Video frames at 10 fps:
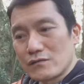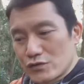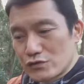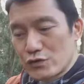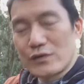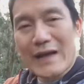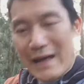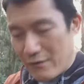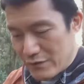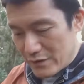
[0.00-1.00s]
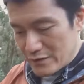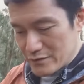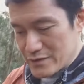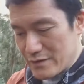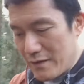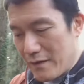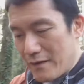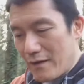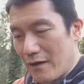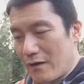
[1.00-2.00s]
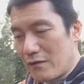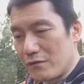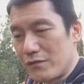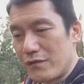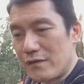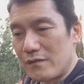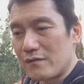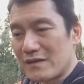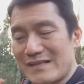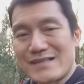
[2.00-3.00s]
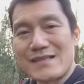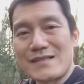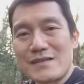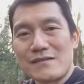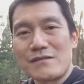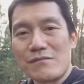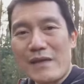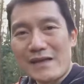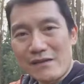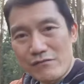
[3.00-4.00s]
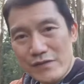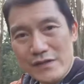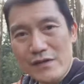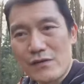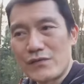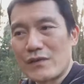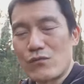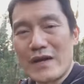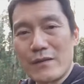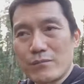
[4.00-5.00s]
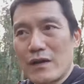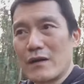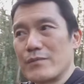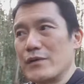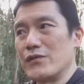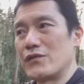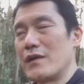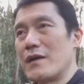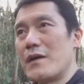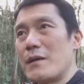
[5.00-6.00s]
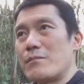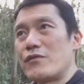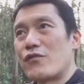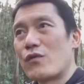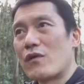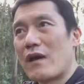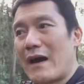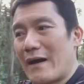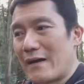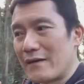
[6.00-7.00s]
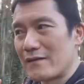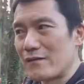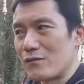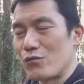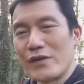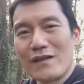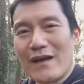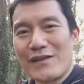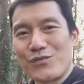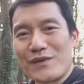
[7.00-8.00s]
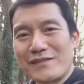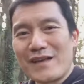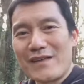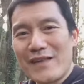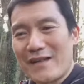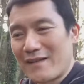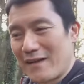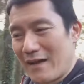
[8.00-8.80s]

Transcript: to two and a half years of consistent making videos and writing blog posts before I realized one day that